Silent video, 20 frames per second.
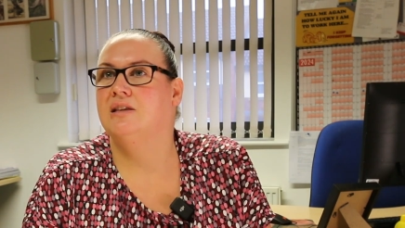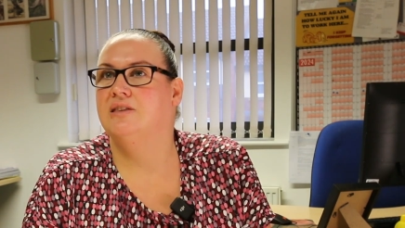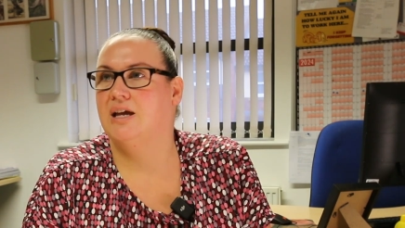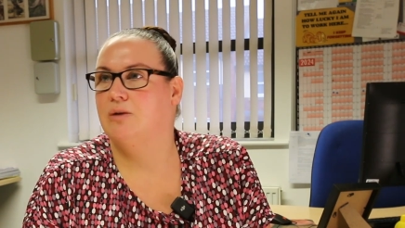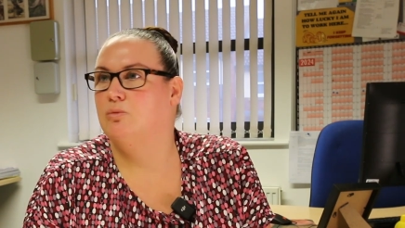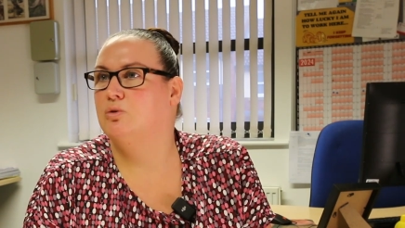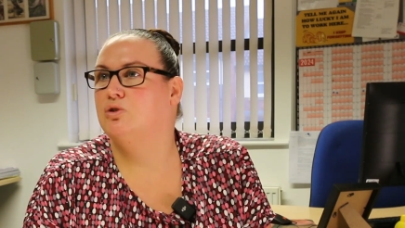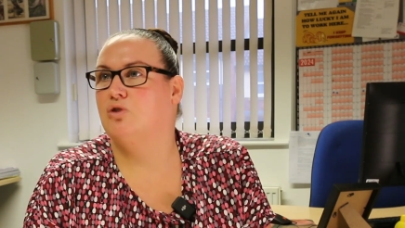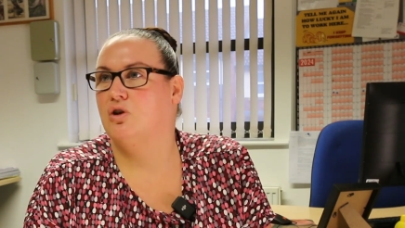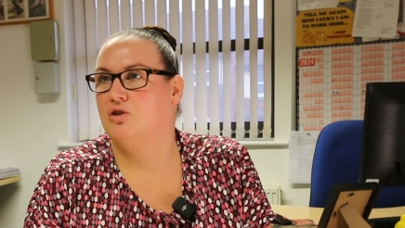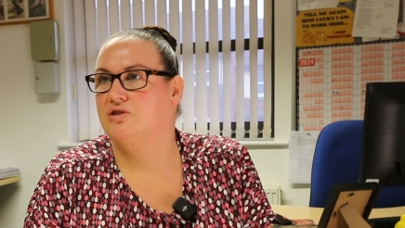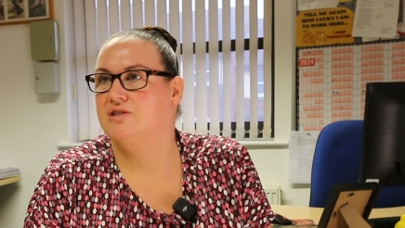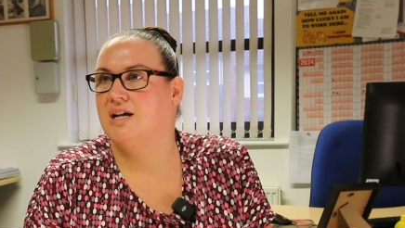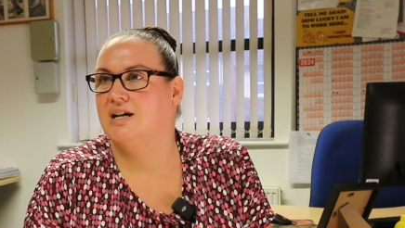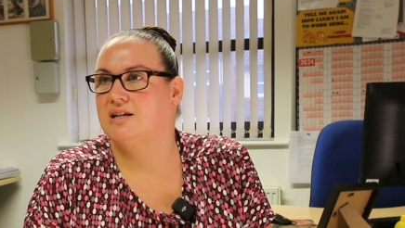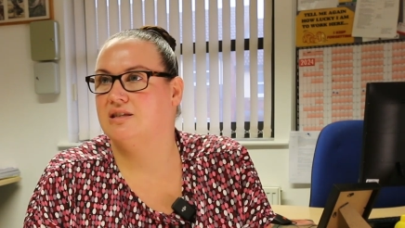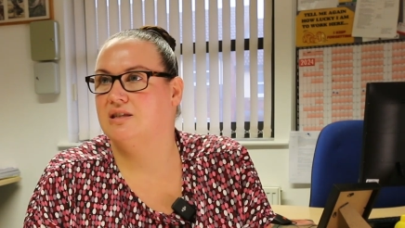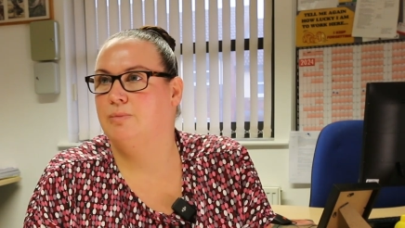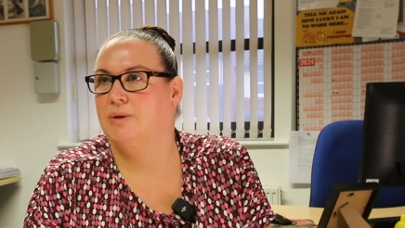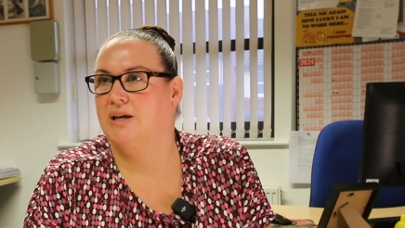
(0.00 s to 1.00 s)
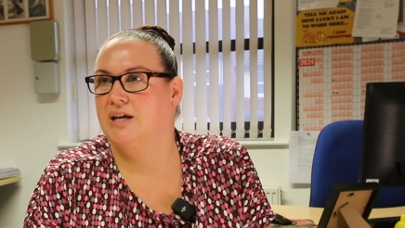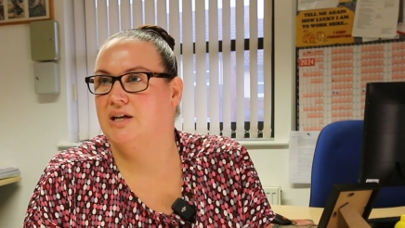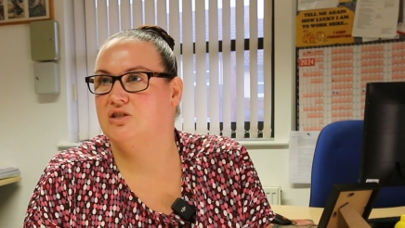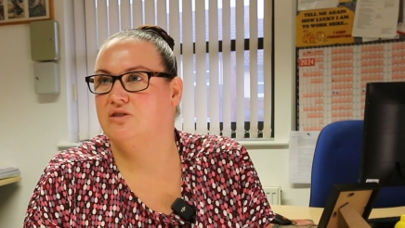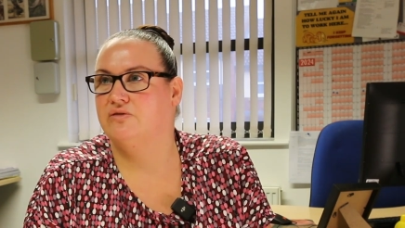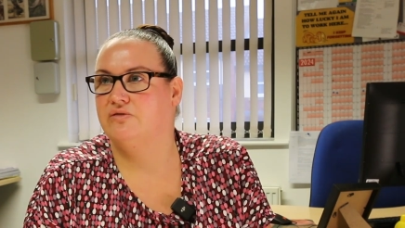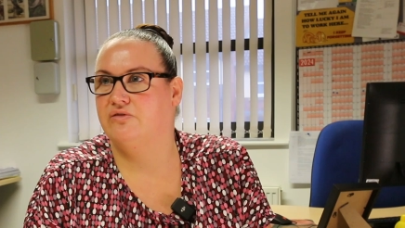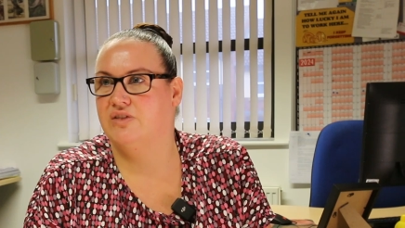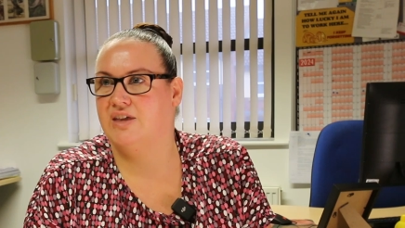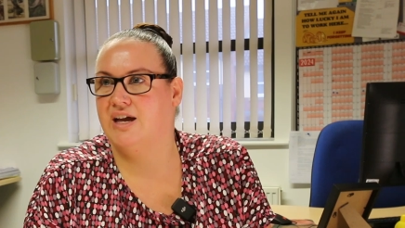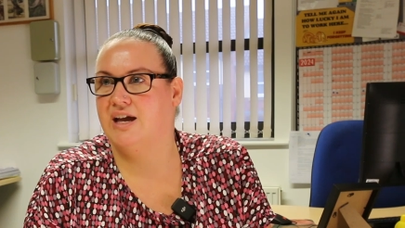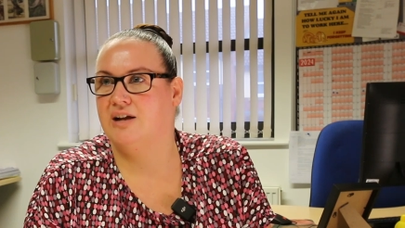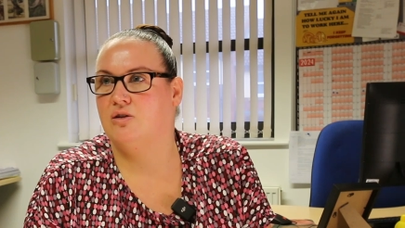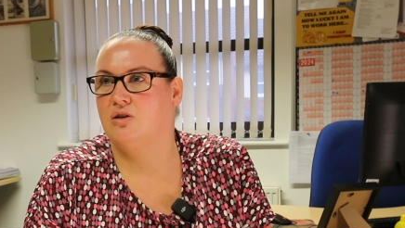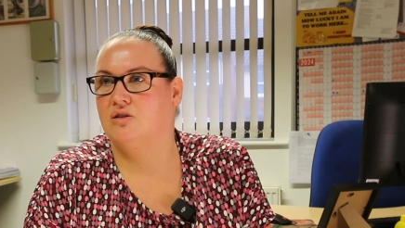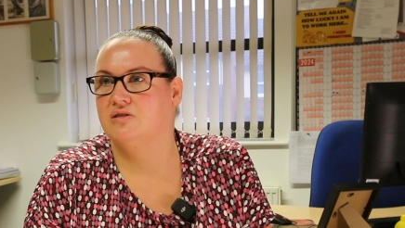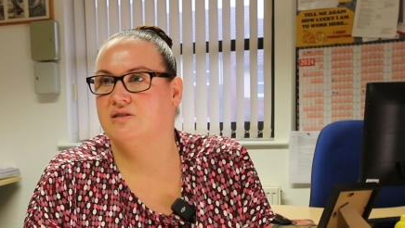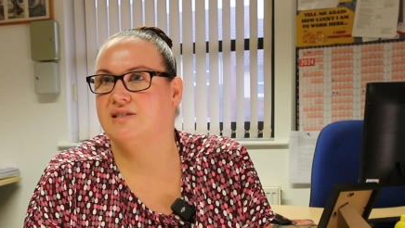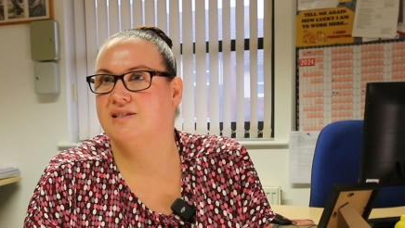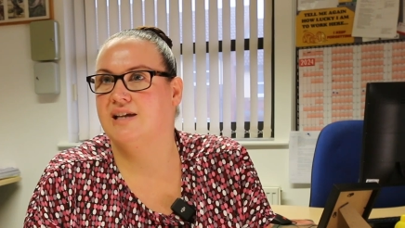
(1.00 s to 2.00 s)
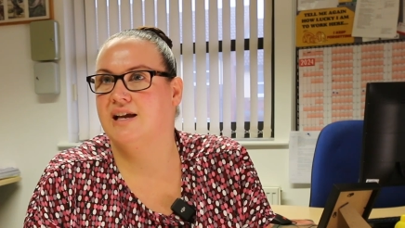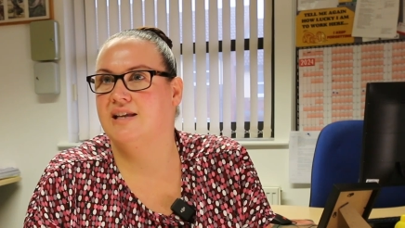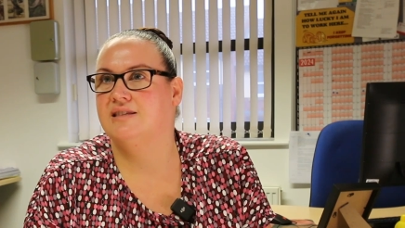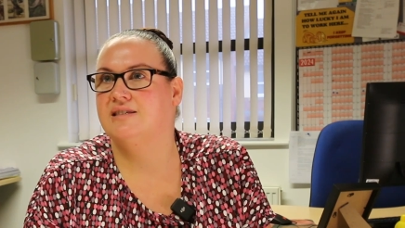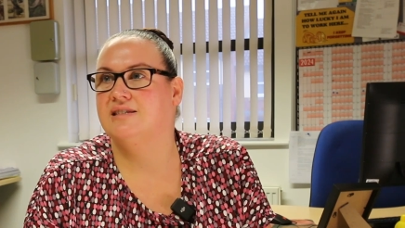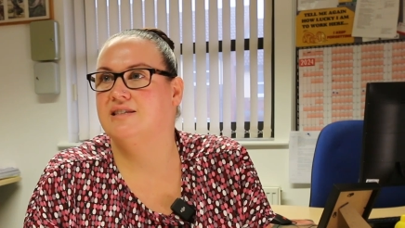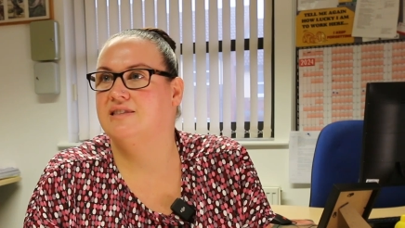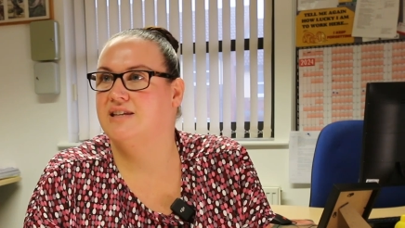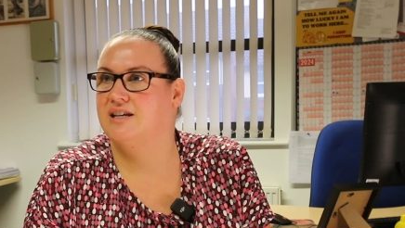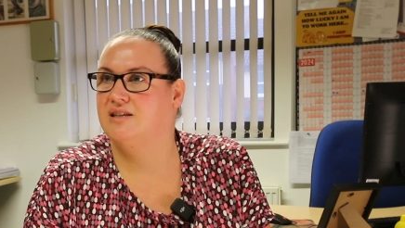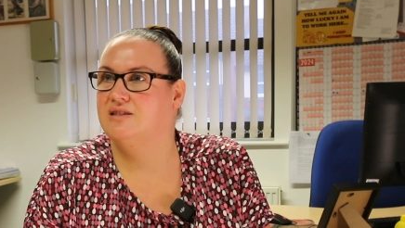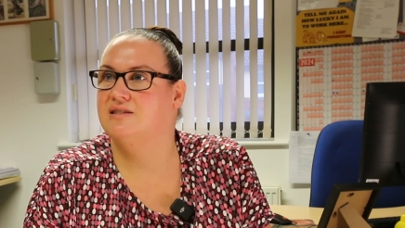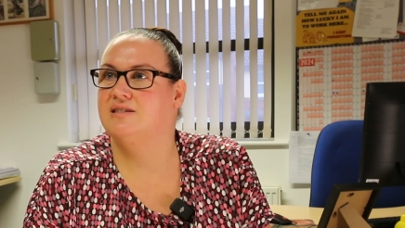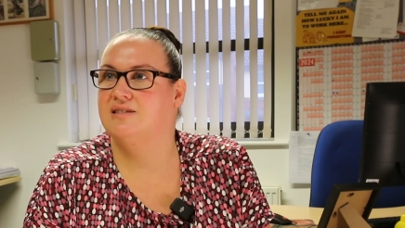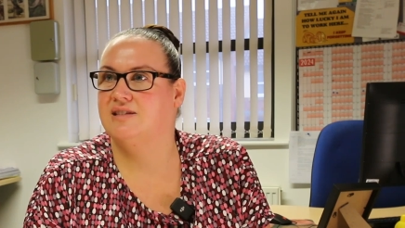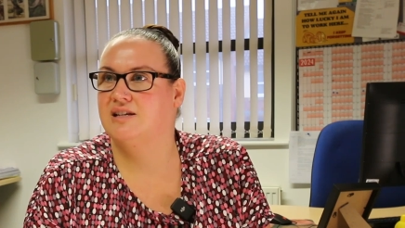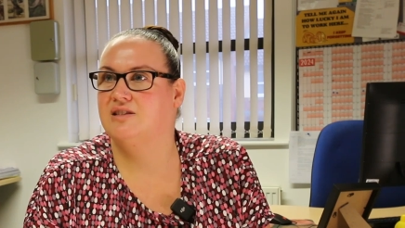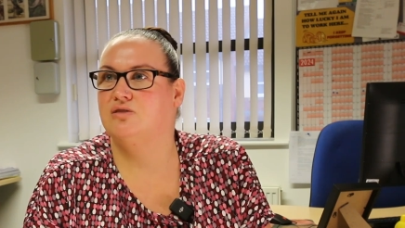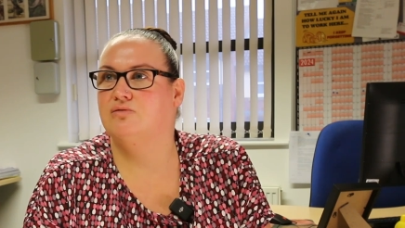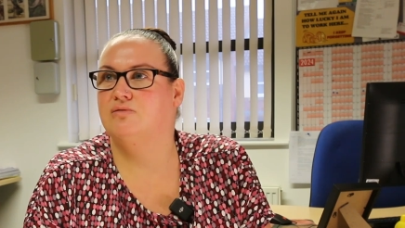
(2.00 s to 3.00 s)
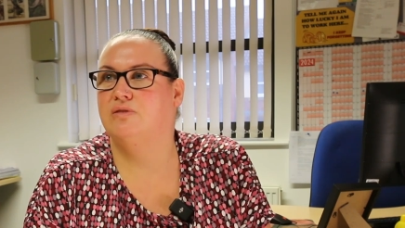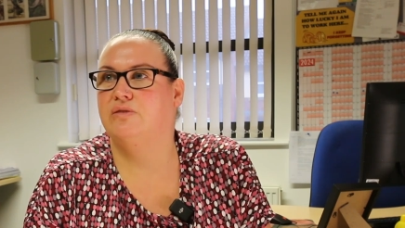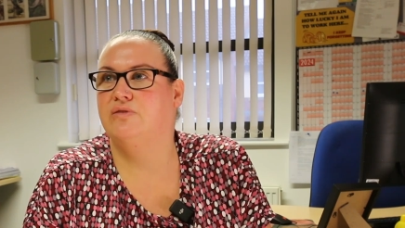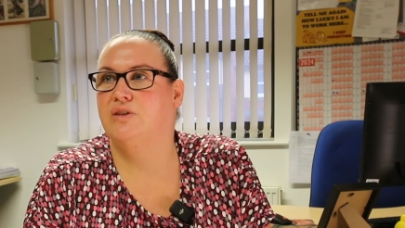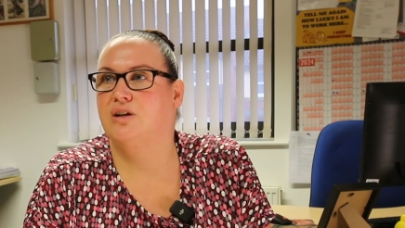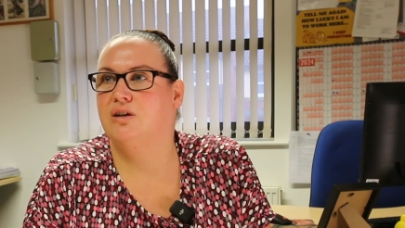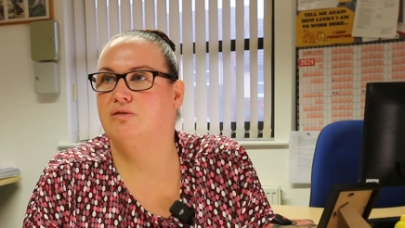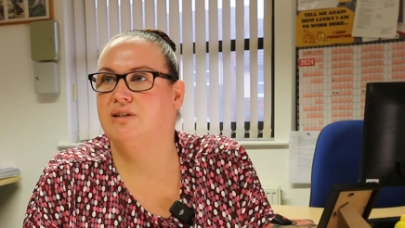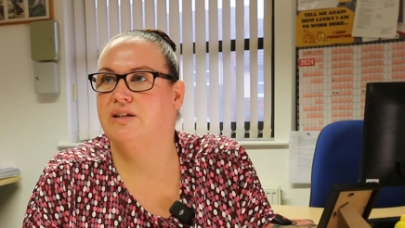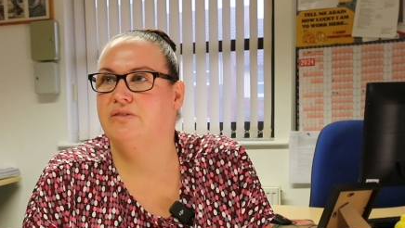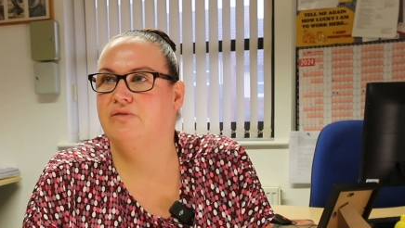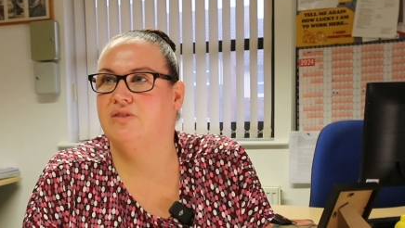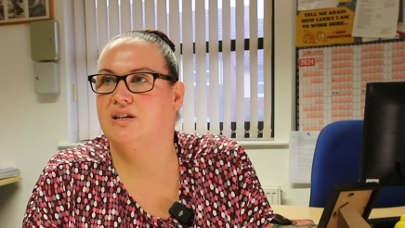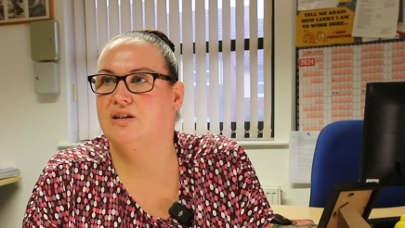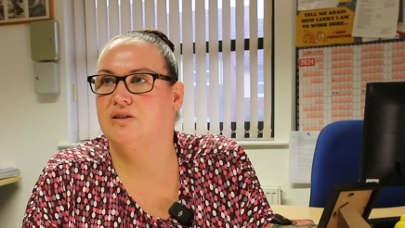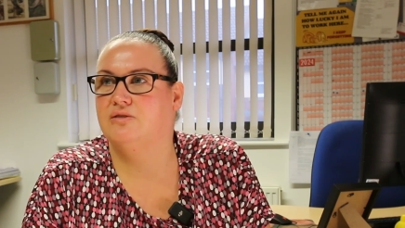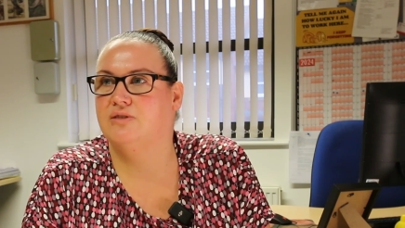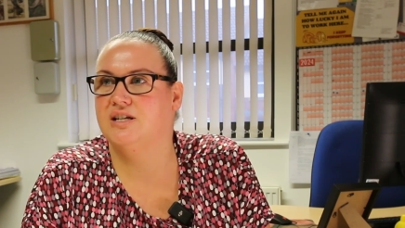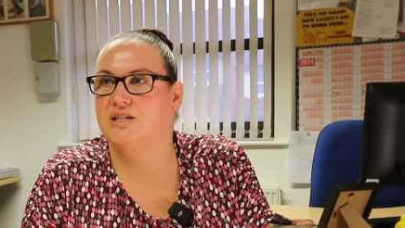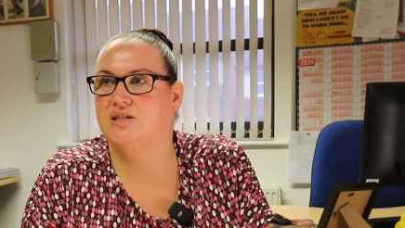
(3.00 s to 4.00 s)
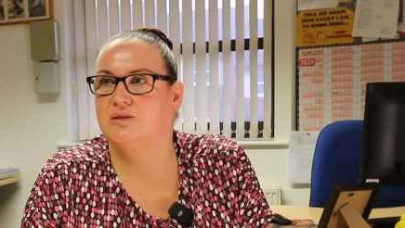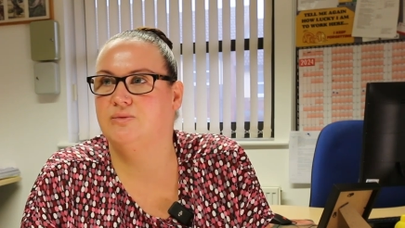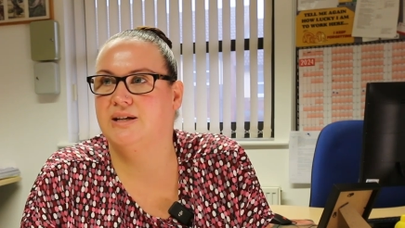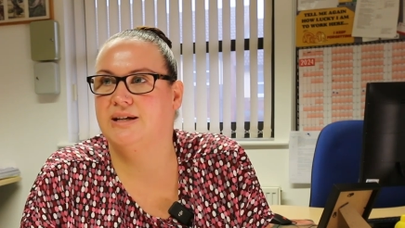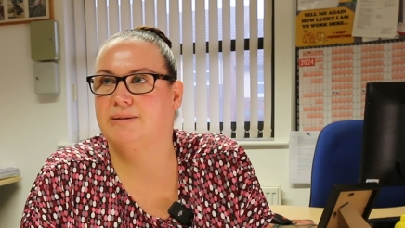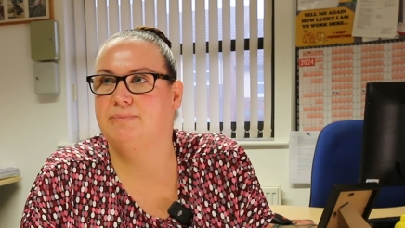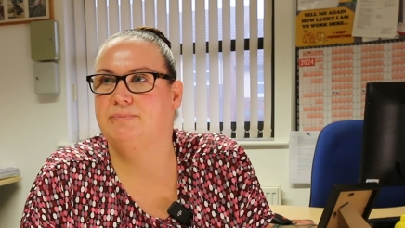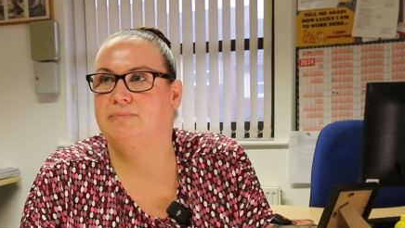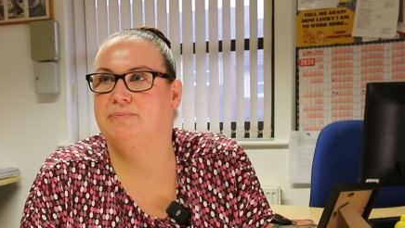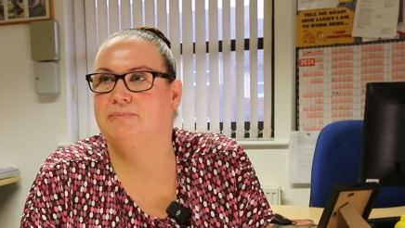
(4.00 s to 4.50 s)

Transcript: they would contact the patient for their consent and then send a referral if they agree to it.